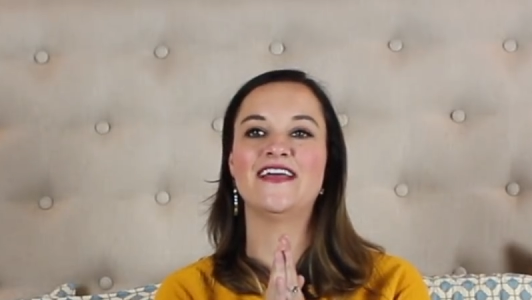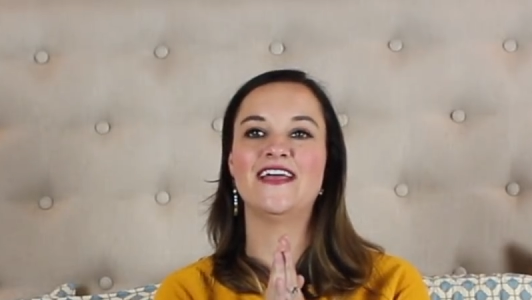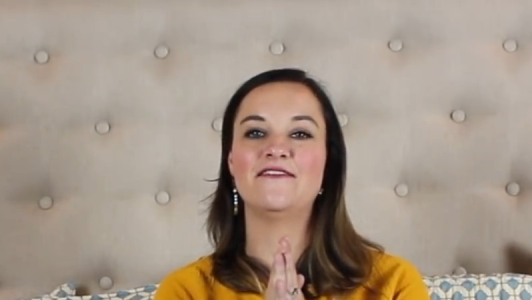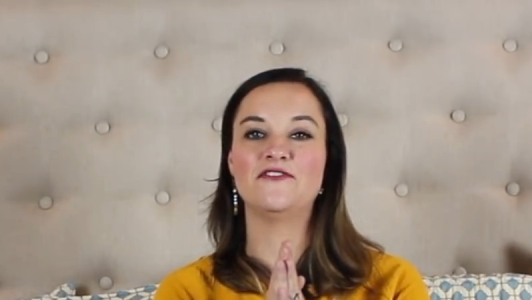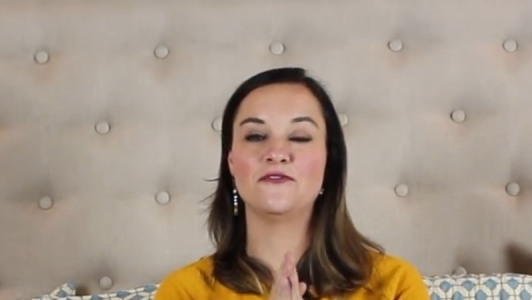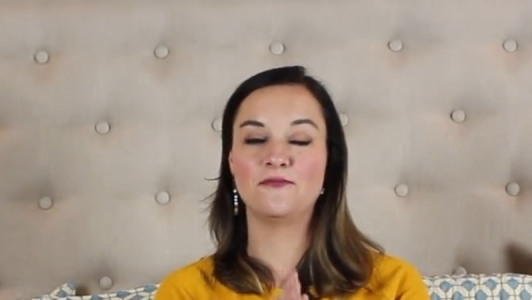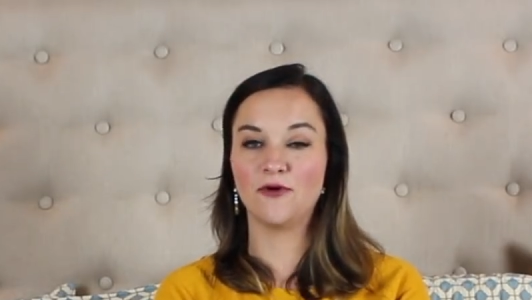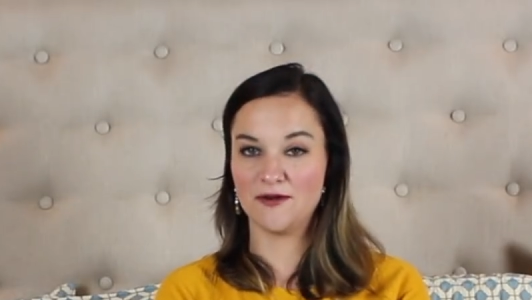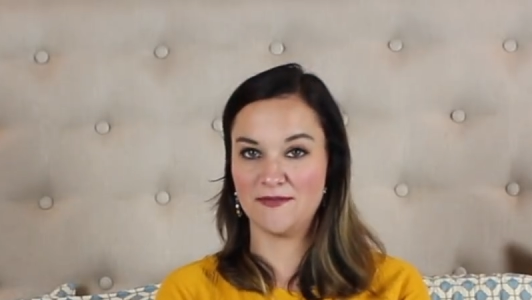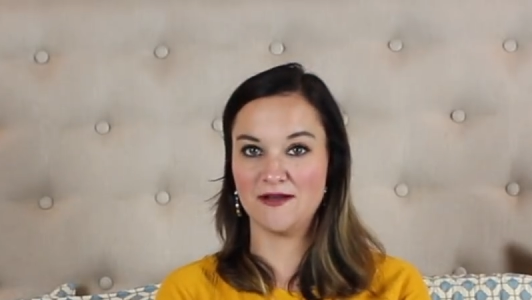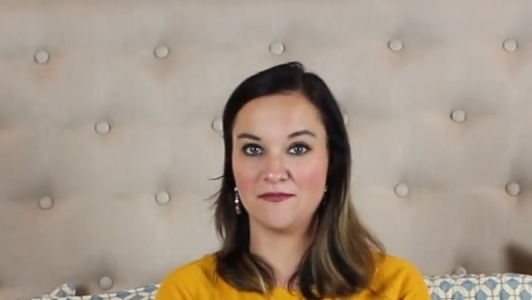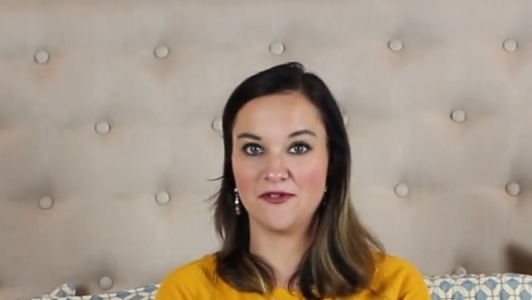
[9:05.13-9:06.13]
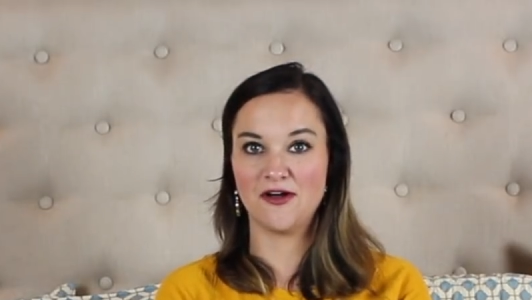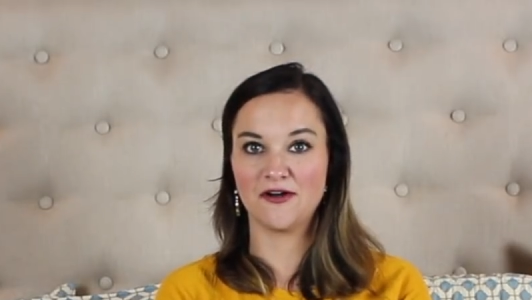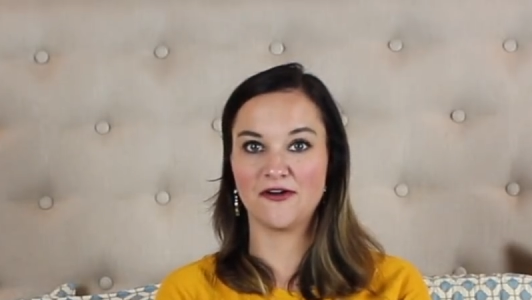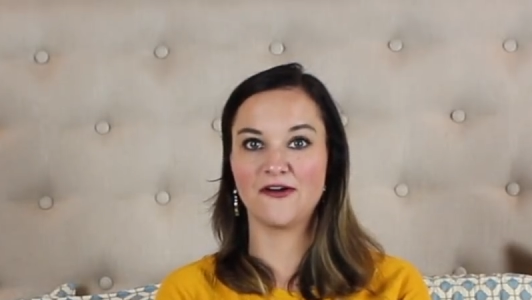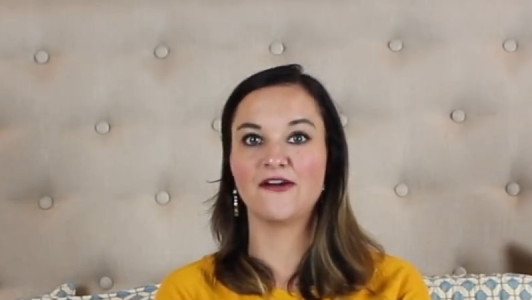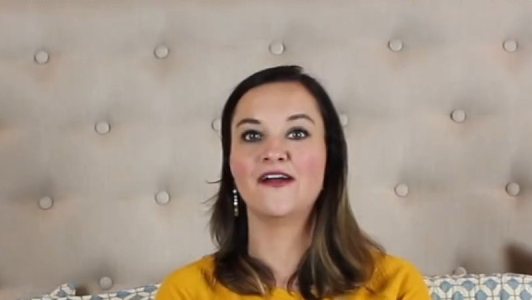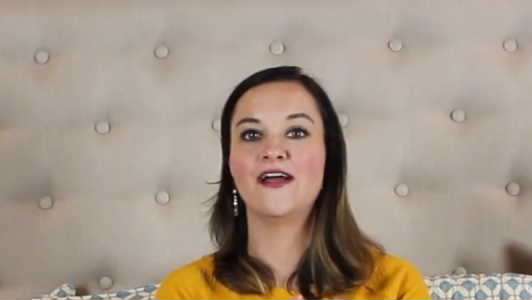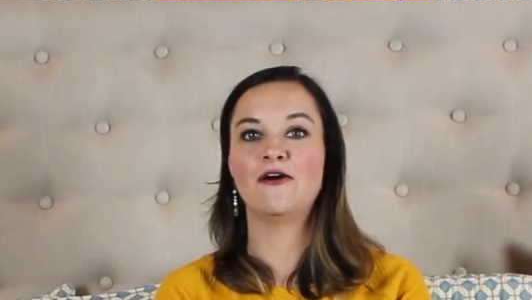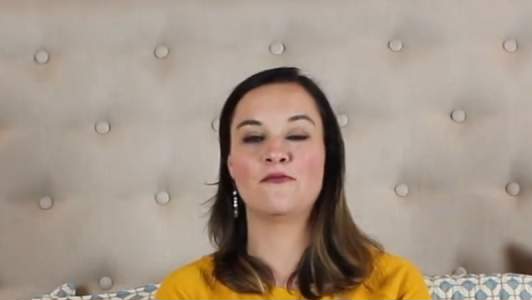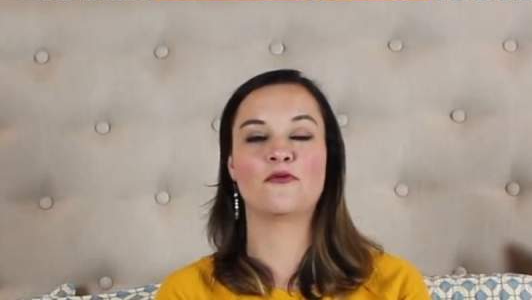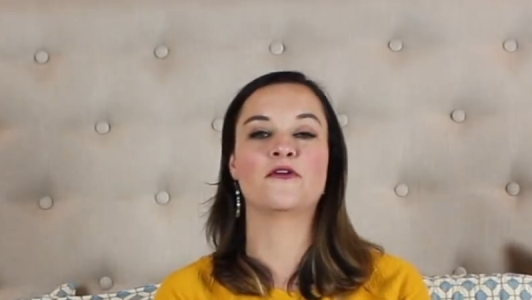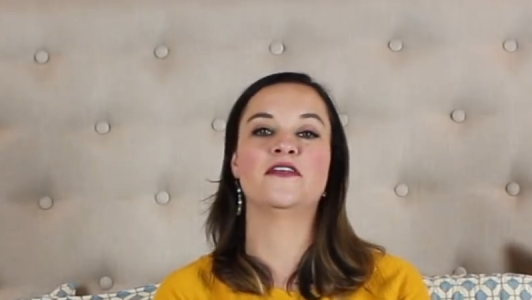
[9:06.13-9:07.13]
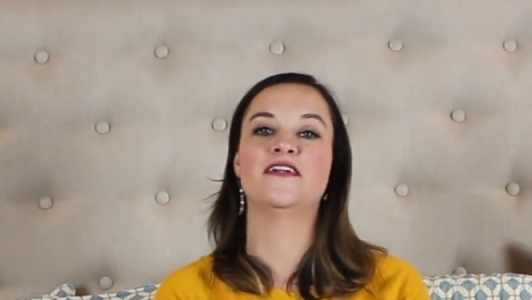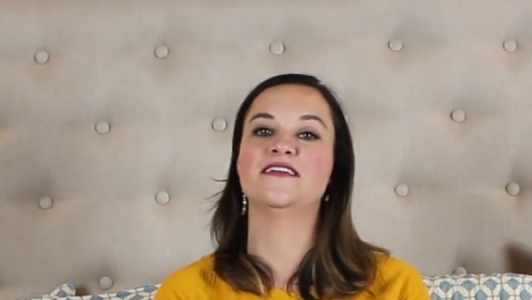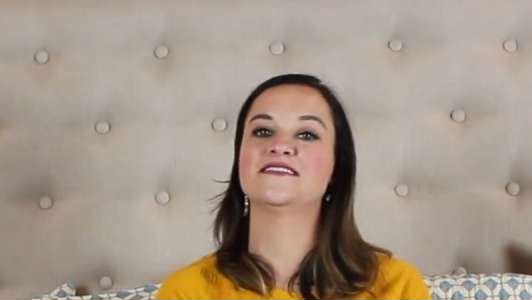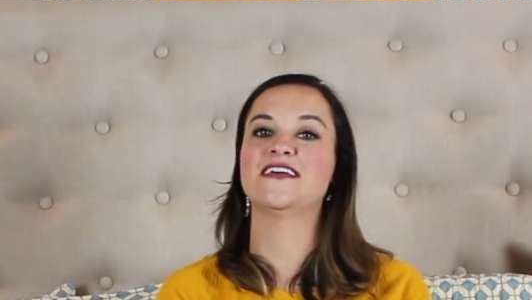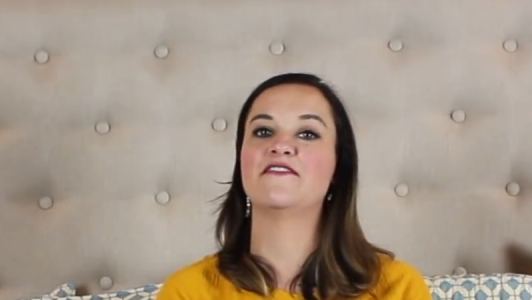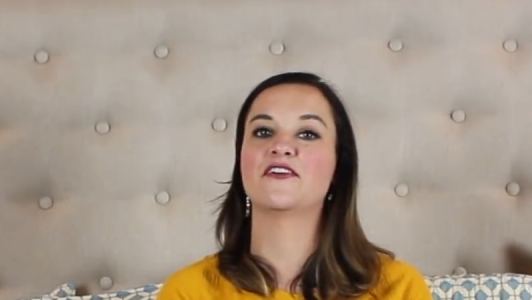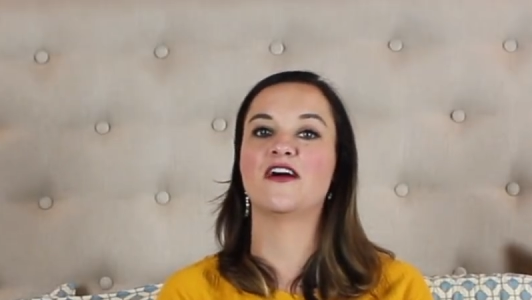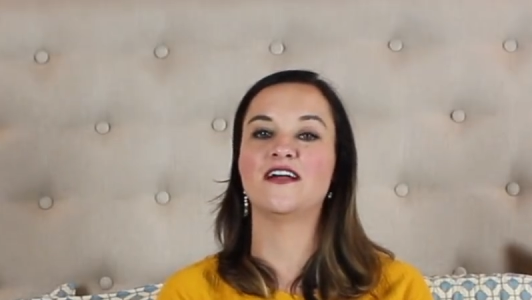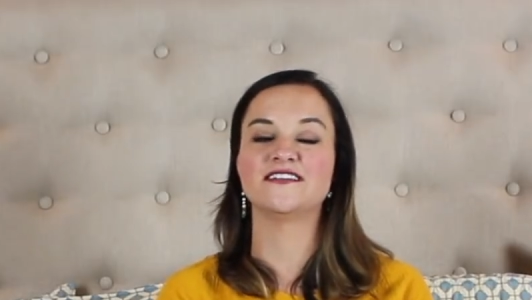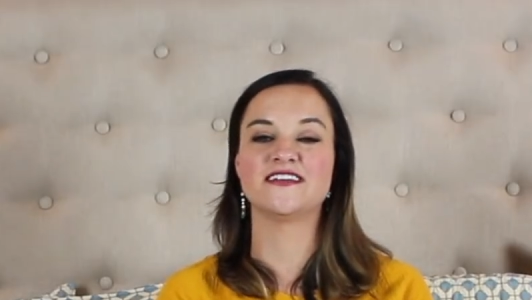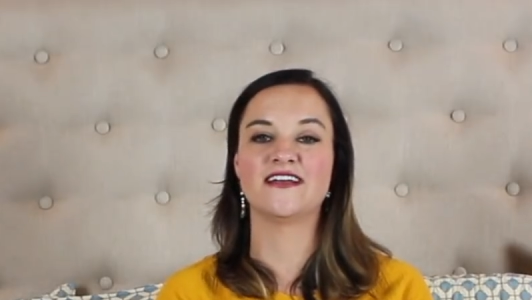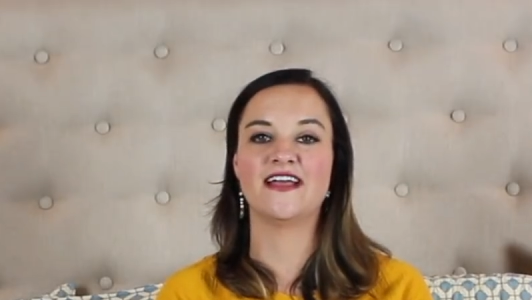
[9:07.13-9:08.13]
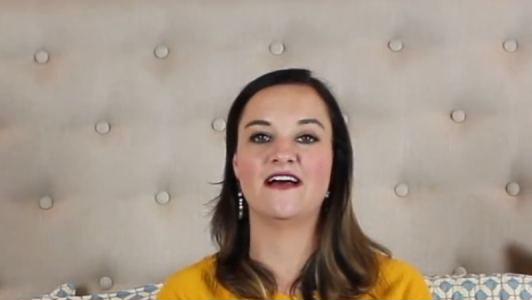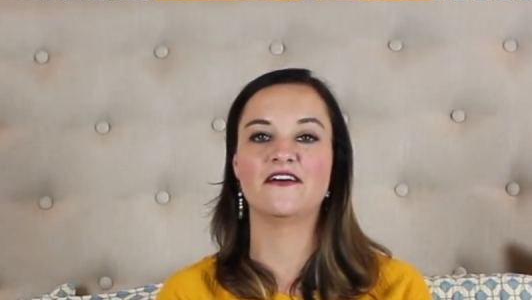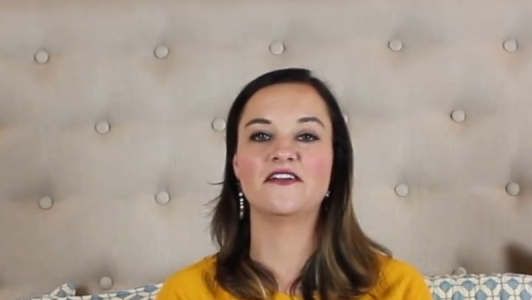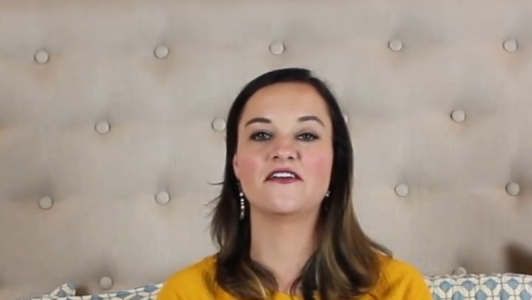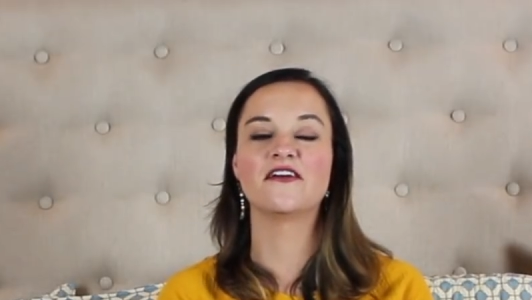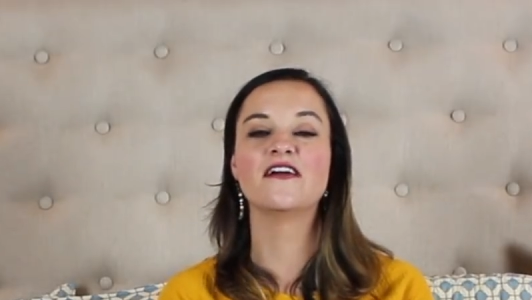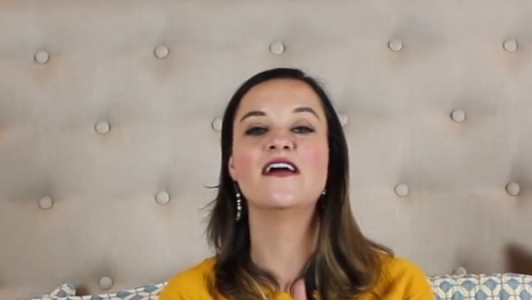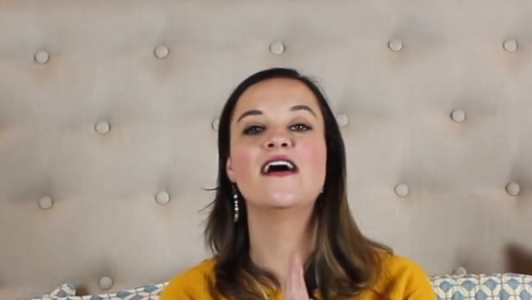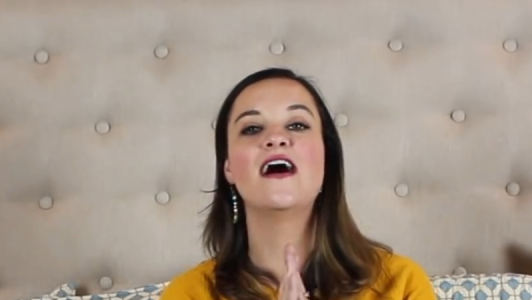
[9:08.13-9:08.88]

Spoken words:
if you want to be a blogger, how important it is to have a content calendar.